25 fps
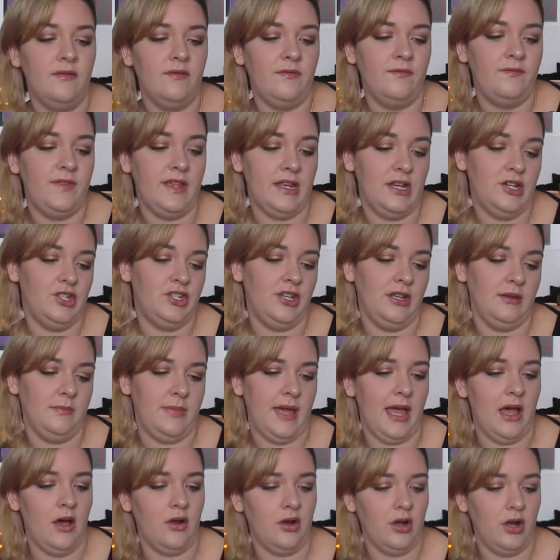Finishing
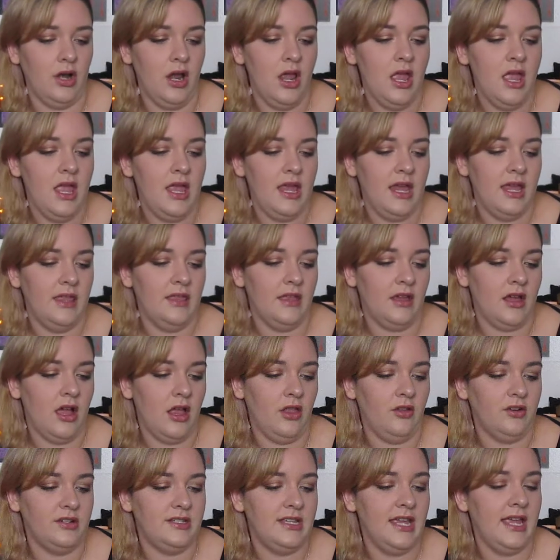Powder in the
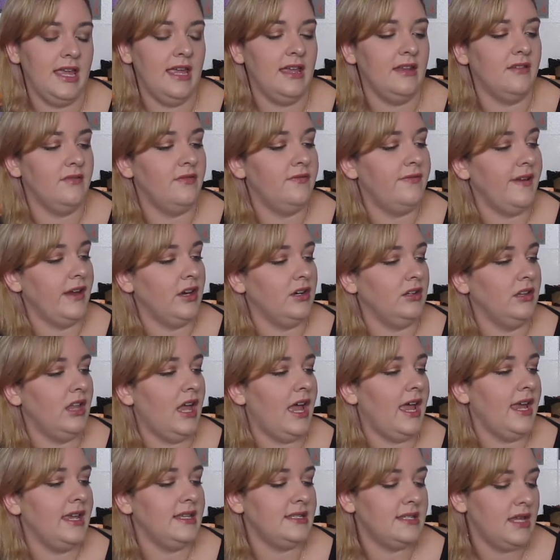color 10 Fair
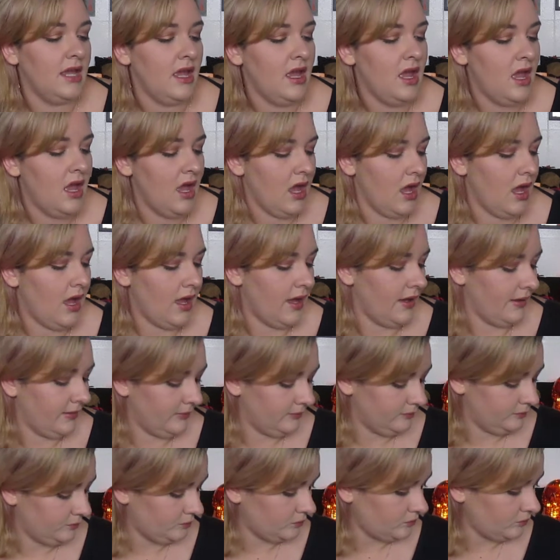Light.
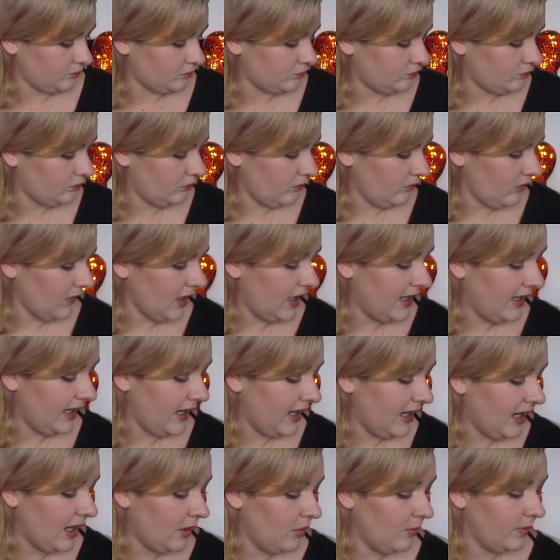
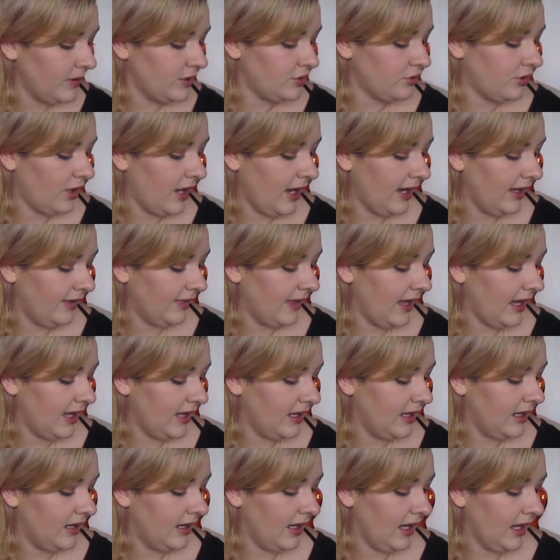Again, I will be trying
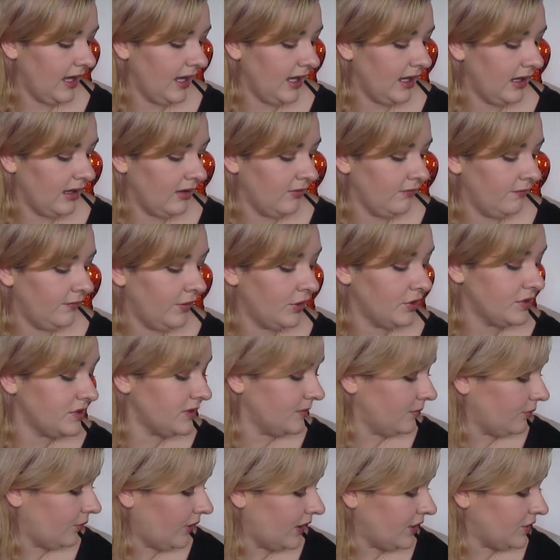that in a first
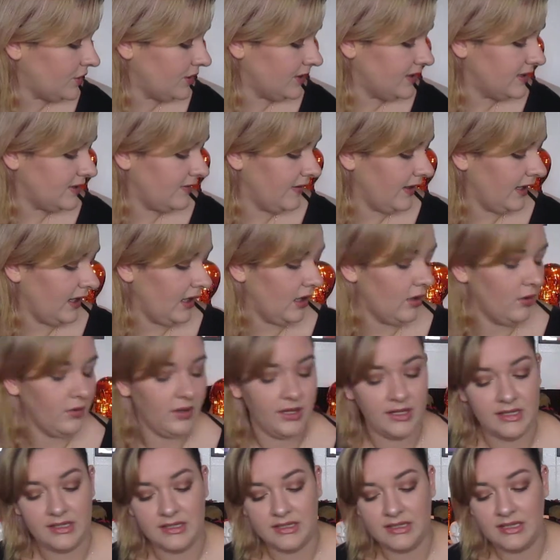impressions video
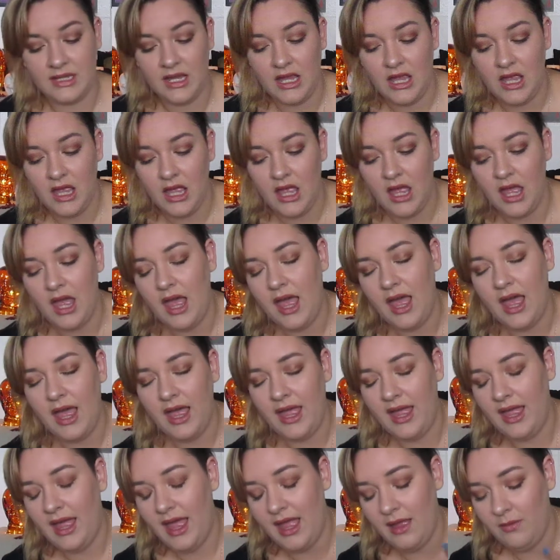because
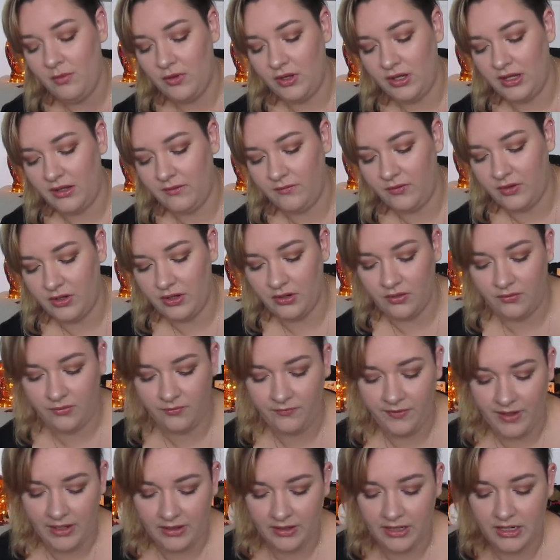I'm looking for a new
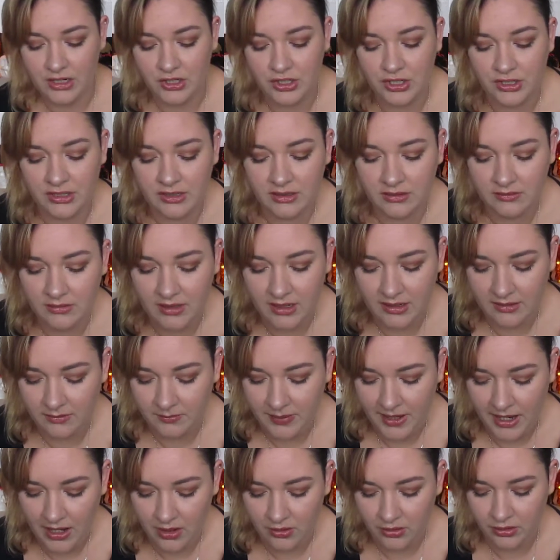foundation and
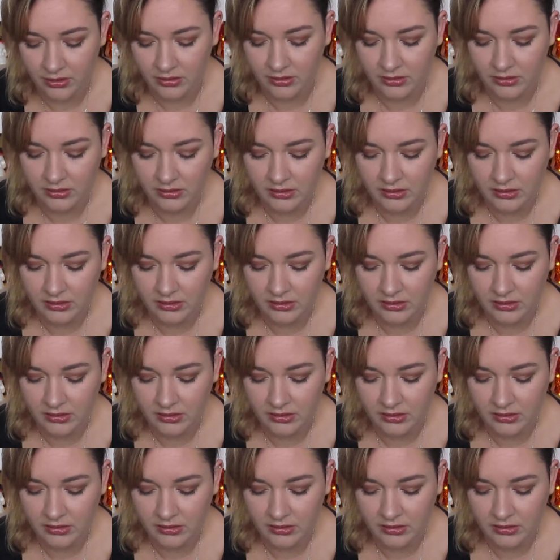powder